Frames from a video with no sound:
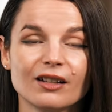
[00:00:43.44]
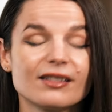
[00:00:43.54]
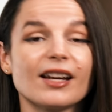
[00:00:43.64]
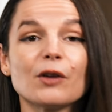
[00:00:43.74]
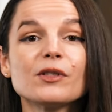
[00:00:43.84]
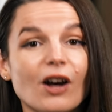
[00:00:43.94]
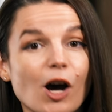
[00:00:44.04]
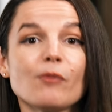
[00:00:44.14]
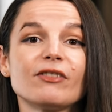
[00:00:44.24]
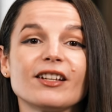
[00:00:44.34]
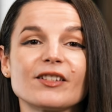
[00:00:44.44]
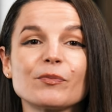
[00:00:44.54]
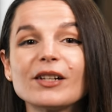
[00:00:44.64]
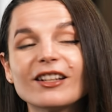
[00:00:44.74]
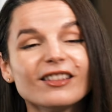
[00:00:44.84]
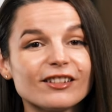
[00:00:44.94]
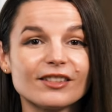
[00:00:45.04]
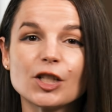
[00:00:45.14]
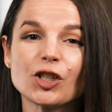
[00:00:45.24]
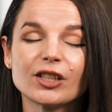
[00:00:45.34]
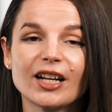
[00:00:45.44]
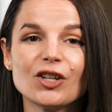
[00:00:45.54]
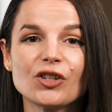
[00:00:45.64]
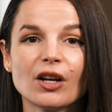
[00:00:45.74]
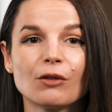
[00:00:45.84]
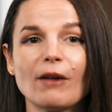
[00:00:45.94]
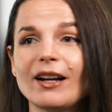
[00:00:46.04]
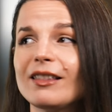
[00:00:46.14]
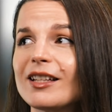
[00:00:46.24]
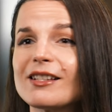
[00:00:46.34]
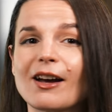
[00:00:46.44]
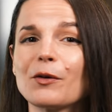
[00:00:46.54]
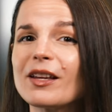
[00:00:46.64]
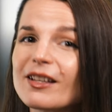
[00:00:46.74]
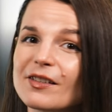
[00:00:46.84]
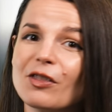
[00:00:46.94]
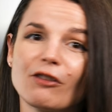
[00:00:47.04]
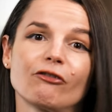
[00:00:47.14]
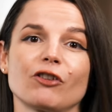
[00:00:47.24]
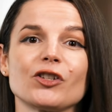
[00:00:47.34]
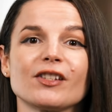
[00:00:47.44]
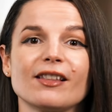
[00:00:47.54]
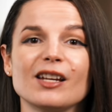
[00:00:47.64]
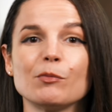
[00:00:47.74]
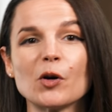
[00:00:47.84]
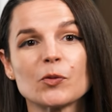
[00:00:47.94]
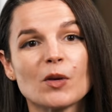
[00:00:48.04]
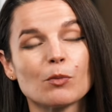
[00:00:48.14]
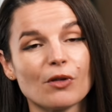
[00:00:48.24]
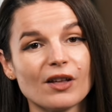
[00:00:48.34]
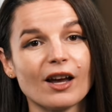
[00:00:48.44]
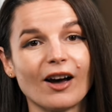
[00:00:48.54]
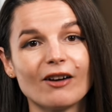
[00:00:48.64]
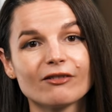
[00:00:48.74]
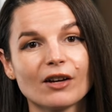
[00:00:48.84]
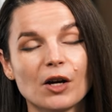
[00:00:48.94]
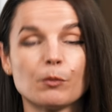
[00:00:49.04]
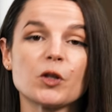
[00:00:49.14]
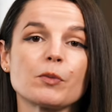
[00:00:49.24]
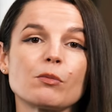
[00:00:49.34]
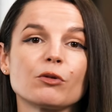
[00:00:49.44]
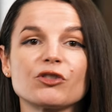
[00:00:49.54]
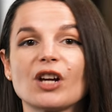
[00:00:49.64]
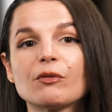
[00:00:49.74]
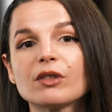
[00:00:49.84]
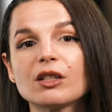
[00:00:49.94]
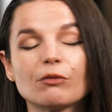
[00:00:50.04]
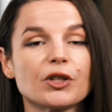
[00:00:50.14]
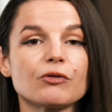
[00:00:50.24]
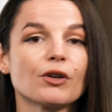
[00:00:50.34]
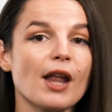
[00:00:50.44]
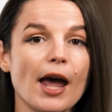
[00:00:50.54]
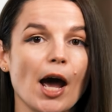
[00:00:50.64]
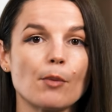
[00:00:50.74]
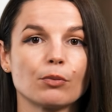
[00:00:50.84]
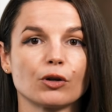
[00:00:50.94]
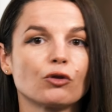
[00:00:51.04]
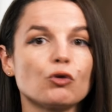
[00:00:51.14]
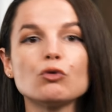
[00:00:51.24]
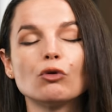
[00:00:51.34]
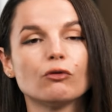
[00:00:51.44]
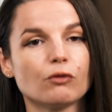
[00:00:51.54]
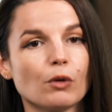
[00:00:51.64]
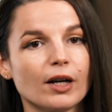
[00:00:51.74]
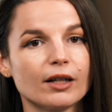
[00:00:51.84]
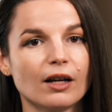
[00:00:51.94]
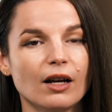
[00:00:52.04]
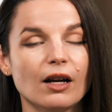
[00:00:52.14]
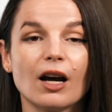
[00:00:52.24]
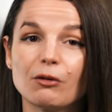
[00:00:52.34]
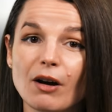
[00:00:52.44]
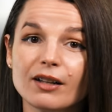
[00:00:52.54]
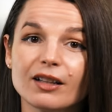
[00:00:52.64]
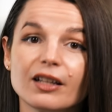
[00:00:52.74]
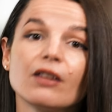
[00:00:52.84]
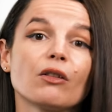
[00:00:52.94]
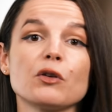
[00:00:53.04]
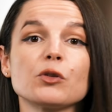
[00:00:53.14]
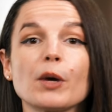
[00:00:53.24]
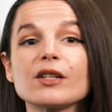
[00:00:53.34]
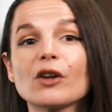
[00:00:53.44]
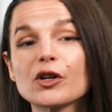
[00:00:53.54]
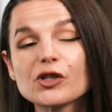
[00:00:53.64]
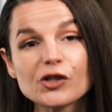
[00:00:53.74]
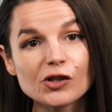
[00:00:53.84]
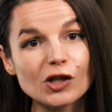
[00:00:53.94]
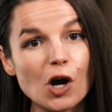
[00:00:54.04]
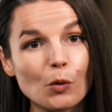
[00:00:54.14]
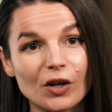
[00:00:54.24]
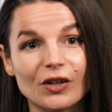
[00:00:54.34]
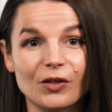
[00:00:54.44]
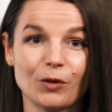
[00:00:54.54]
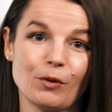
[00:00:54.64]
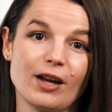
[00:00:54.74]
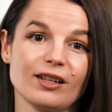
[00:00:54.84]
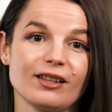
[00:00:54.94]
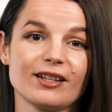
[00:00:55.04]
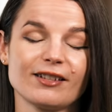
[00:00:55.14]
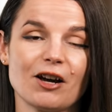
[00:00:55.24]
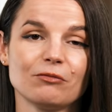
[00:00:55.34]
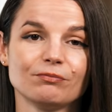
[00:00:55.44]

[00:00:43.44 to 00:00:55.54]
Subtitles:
Sounds obvious, but in this digital age, writing things out isn't the first thing most people think of. Most people generally reach for an app or Google for it. Ironically, those ways are slower than writing things out.